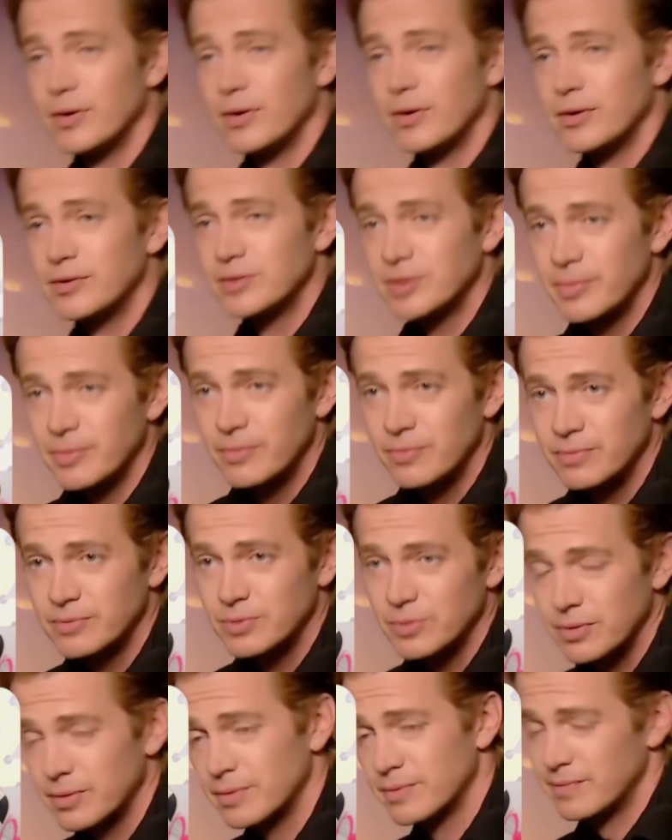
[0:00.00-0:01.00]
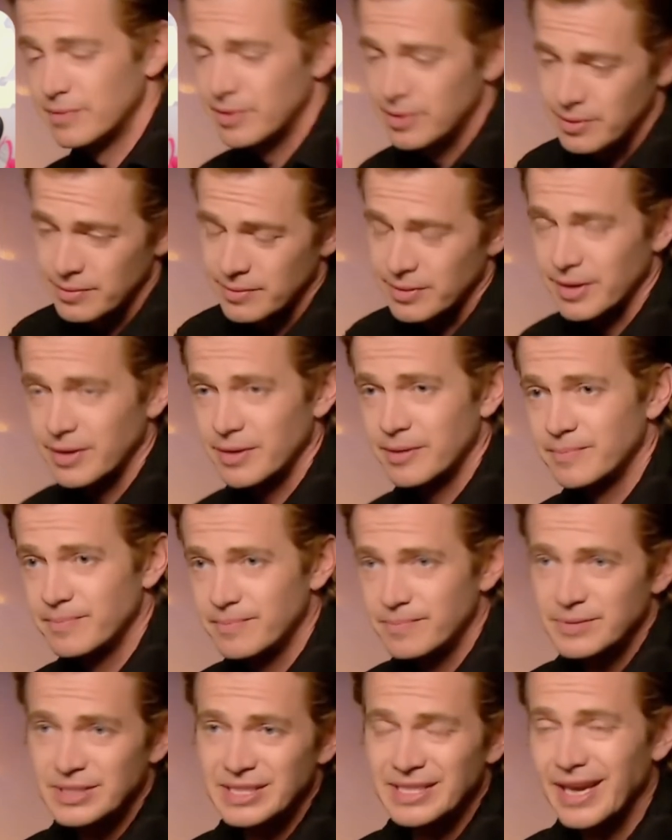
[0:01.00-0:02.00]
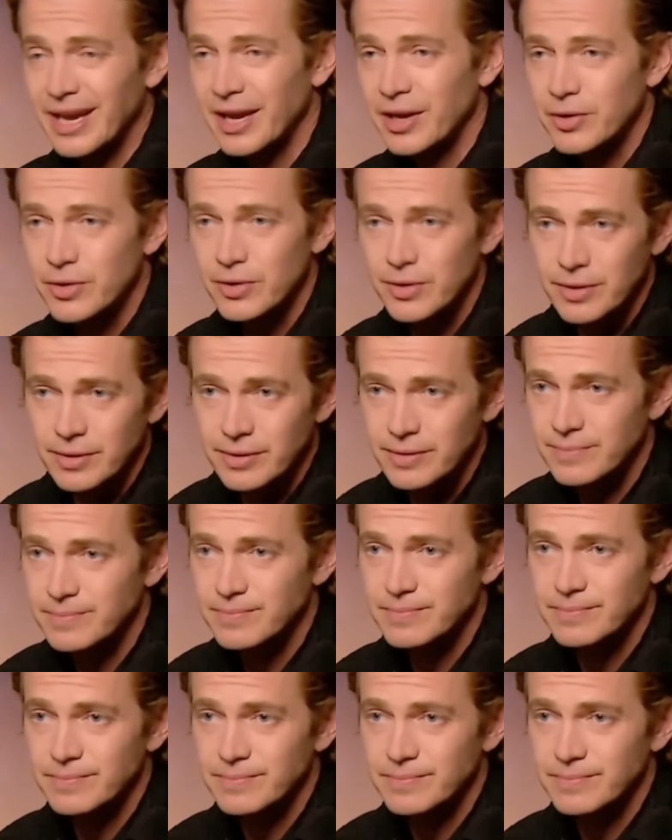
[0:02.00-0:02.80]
Do something sort of, you know, like a standard